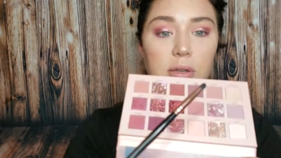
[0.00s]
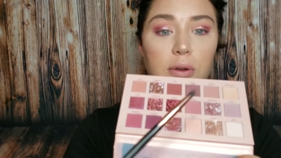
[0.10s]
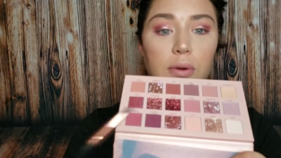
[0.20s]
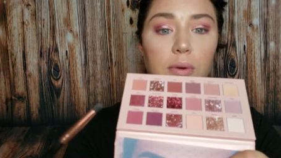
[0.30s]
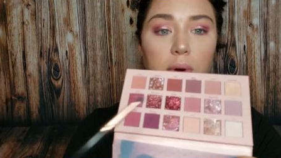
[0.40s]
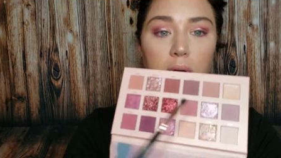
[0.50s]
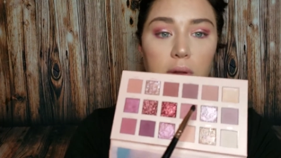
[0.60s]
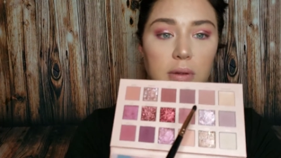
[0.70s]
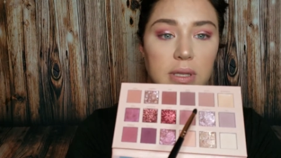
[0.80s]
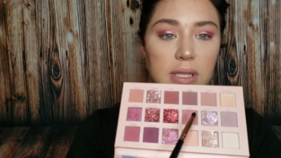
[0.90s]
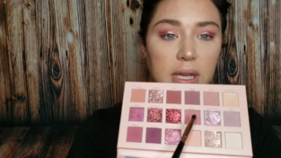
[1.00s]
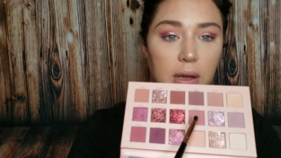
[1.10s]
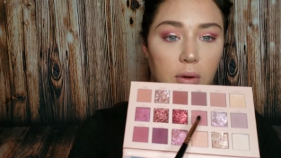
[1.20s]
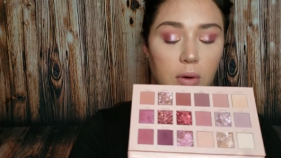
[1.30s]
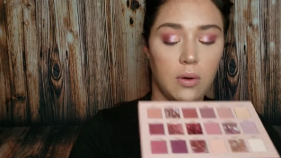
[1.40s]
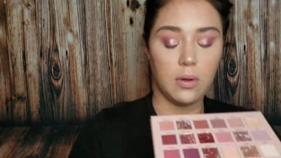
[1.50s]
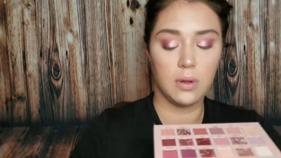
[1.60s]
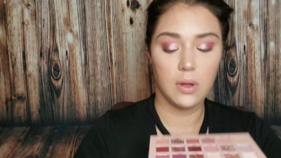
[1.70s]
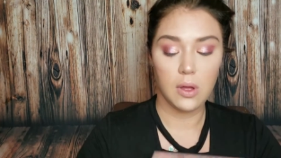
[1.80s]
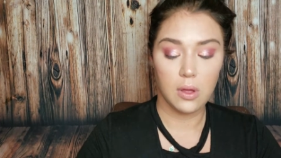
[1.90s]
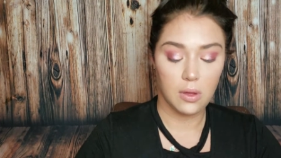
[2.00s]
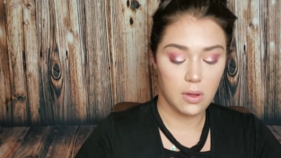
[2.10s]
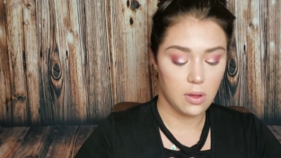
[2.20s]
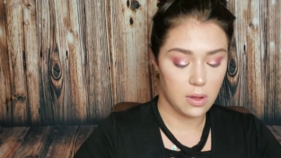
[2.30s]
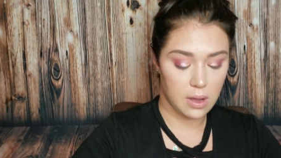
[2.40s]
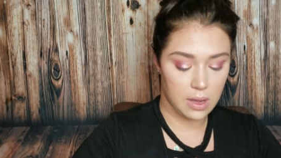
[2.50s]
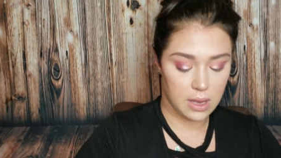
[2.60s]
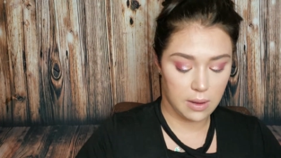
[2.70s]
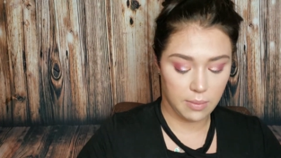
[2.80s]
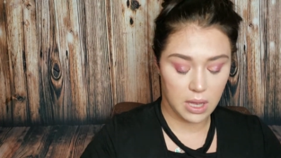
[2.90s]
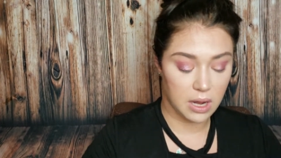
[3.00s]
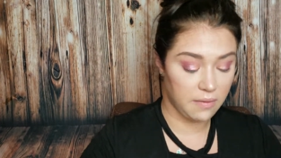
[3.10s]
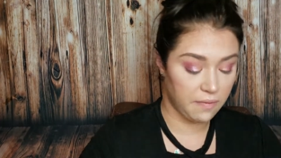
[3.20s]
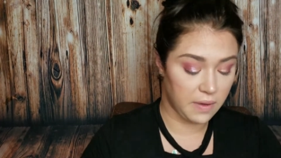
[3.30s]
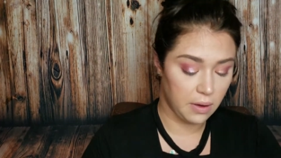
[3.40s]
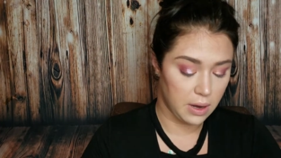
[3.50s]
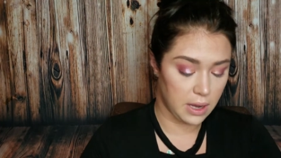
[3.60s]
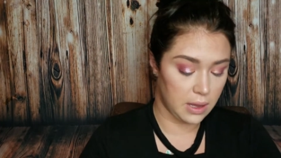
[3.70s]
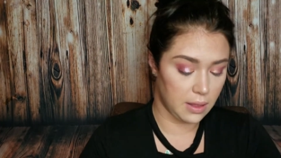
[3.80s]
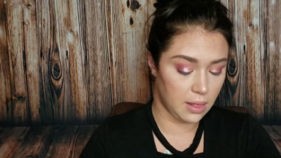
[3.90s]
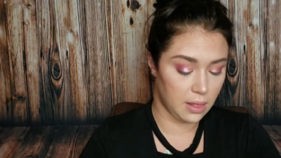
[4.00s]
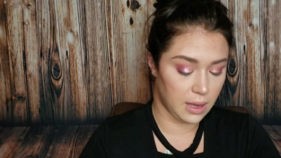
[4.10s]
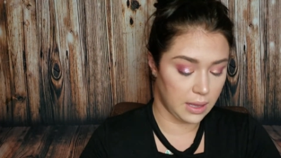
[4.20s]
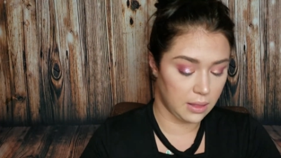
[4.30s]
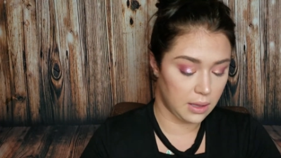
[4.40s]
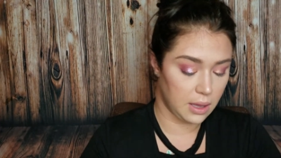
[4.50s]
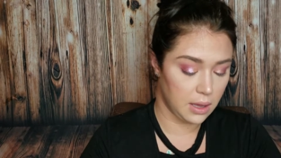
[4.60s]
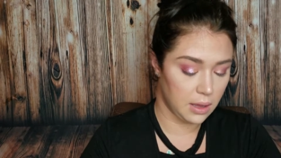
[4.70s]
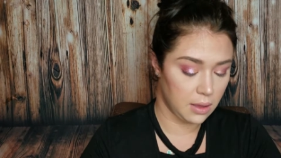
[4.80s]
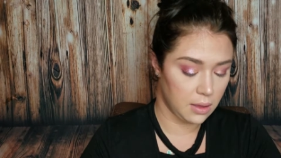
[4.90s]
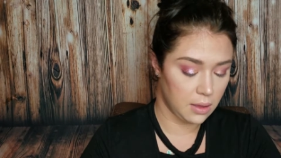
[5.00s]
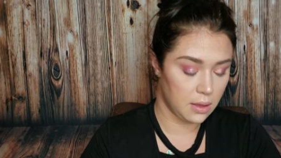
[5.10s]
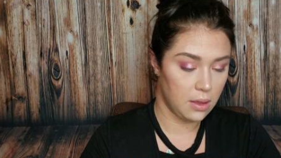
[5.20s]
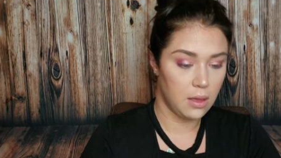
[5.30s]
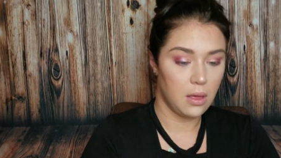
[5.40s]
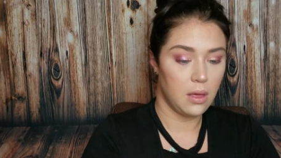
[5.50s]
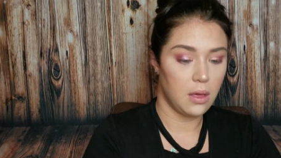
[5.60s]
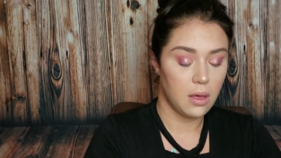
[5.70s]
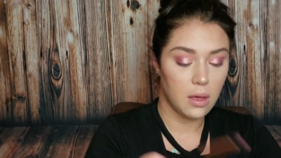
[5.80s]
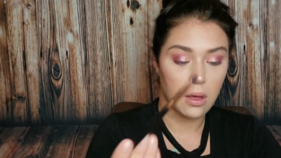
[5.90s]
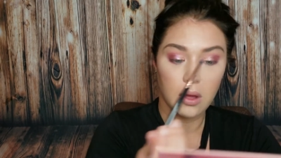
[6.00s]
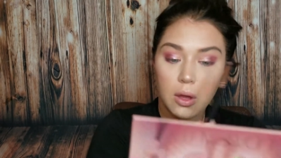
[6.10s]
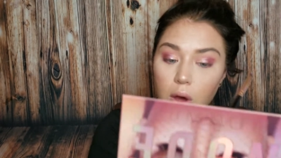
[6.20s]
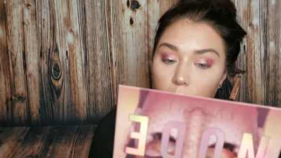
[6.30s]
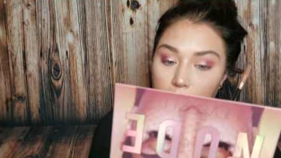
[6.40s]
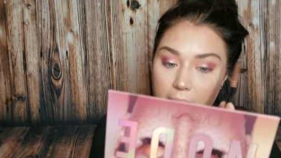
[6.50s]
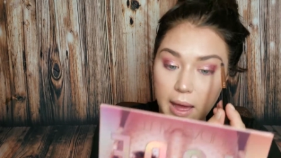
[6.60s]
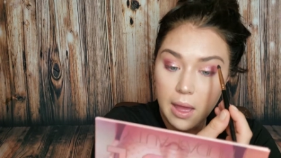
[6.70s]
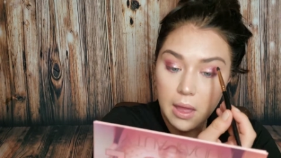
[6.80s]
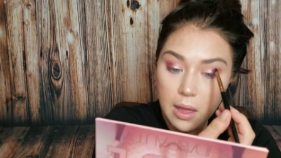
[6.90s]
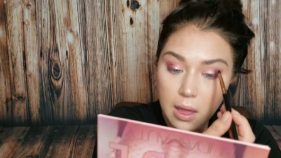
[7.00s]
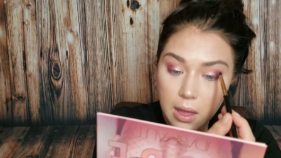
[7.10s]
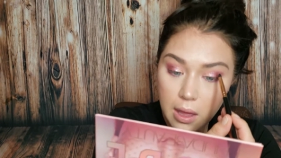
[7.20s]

to Tickle. And I'm gonna very lightly go back